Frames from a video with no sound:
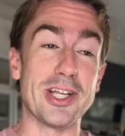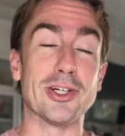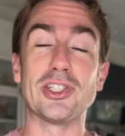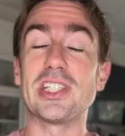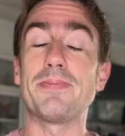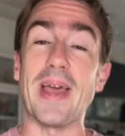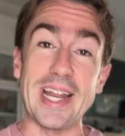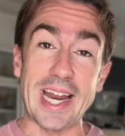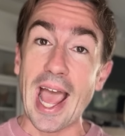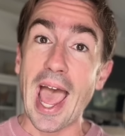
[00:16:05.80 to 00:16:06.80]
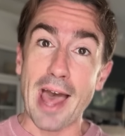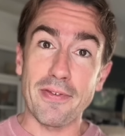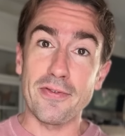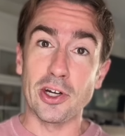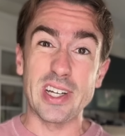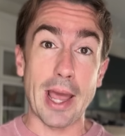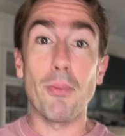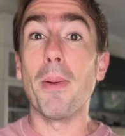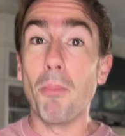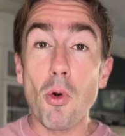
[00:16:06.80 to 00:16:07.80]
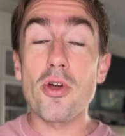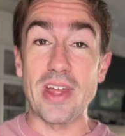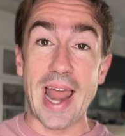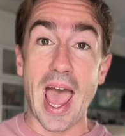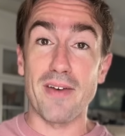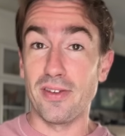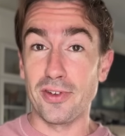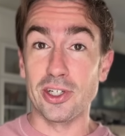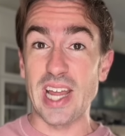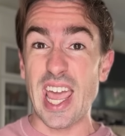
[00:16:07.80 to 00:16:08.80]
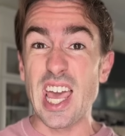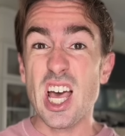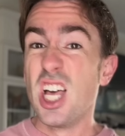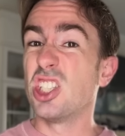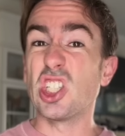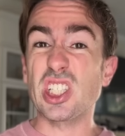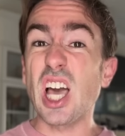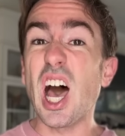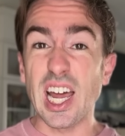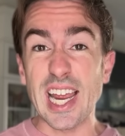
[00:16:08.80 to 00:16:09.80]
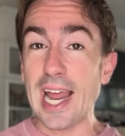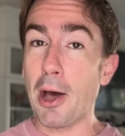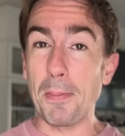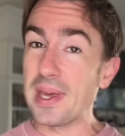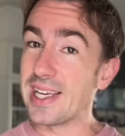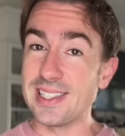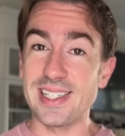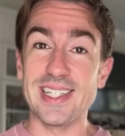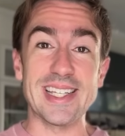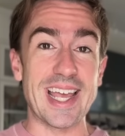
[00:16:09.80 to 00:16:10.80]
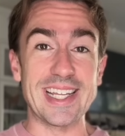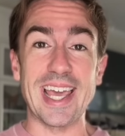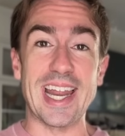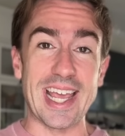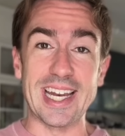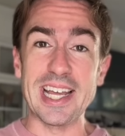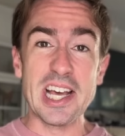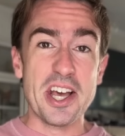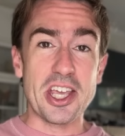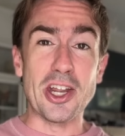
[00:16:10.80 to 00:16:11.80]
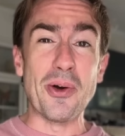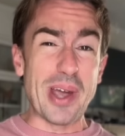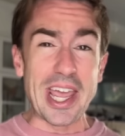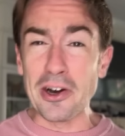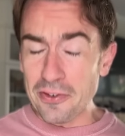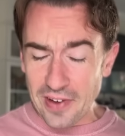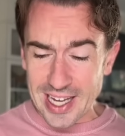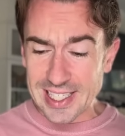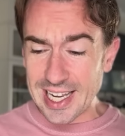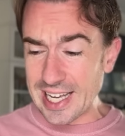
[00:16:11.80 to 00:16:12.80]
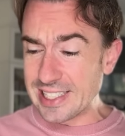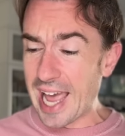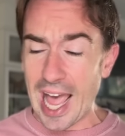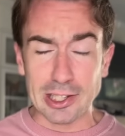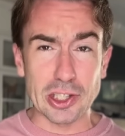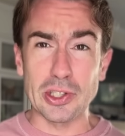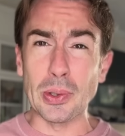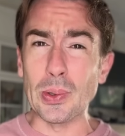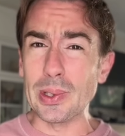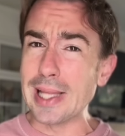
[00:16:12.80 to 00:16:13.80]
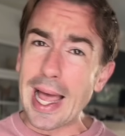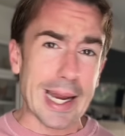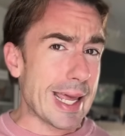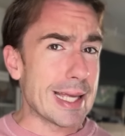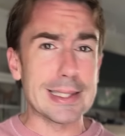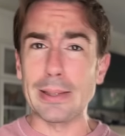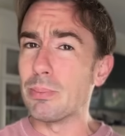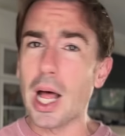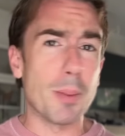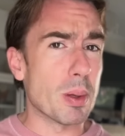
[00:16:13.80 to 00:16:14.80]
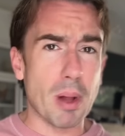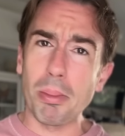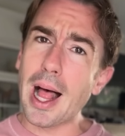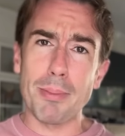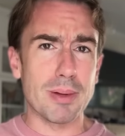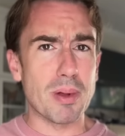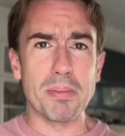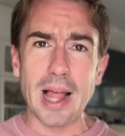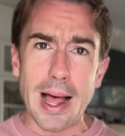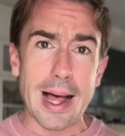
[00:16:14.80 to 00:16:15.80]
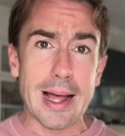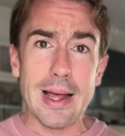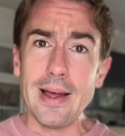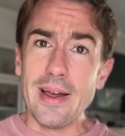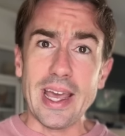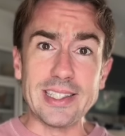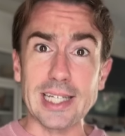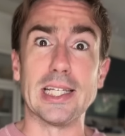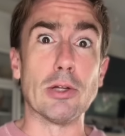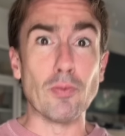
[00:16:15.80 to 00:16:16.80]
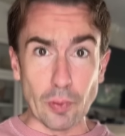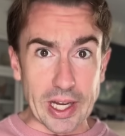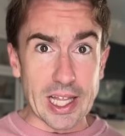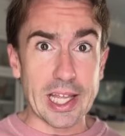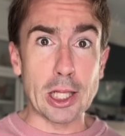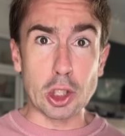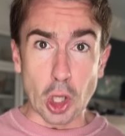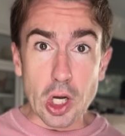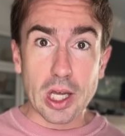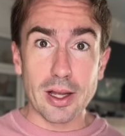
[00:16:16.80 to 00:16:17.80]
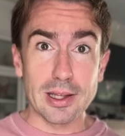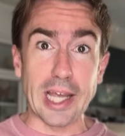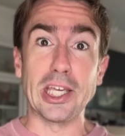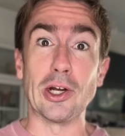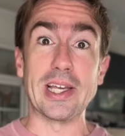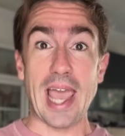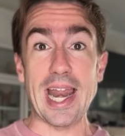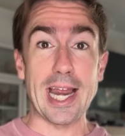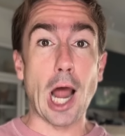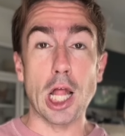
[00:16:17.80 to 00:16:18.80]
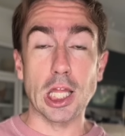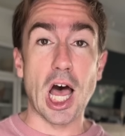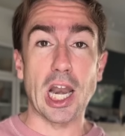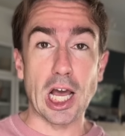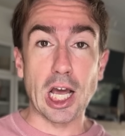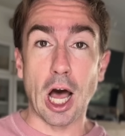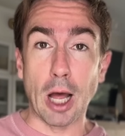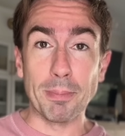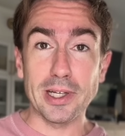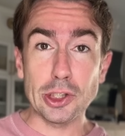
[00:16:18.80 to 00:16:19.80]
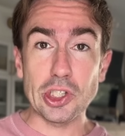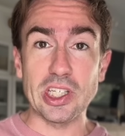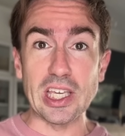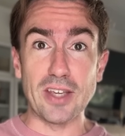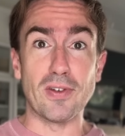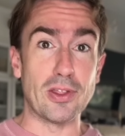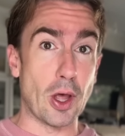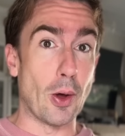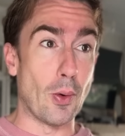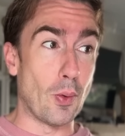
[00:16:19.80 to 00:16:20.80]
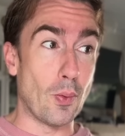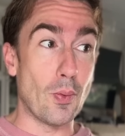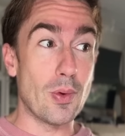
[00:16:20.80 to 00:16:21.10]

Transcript: you're just spending half of your day, well, more than half of your day, just cutting out pieces and getting, interfacing attached to linings and blah, blah, blah, blah, blah, blah, blah. It doesn't really look like you're getting a lot accomplished, even though